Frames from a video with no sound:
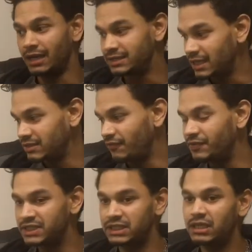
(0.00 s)
I set a
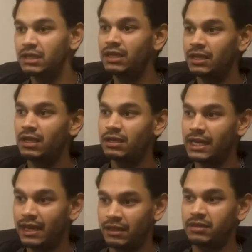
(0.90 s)
physical
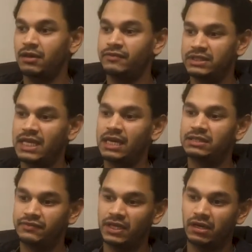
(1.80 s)
length of the
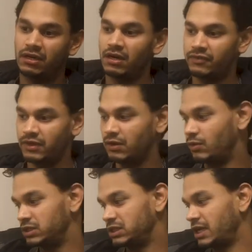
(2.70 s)
size of the aircraft that I
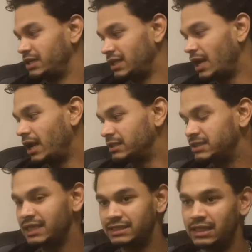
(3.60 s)
wanted, and I
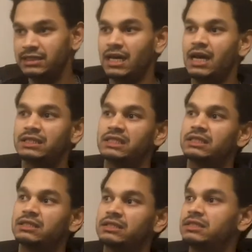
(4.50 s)
set it at
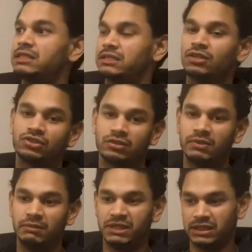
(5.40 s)
600
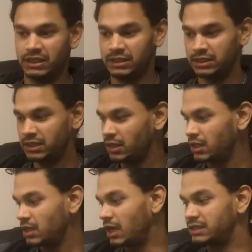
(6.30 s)
millimeters.
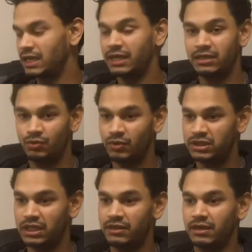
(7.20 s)
I said I didn't
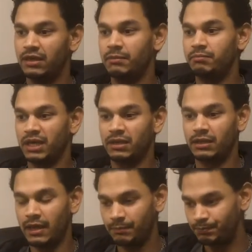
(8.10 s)
want anything bigger
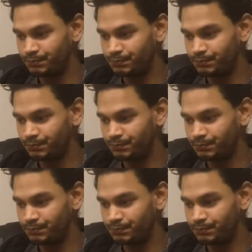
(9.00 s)
than that.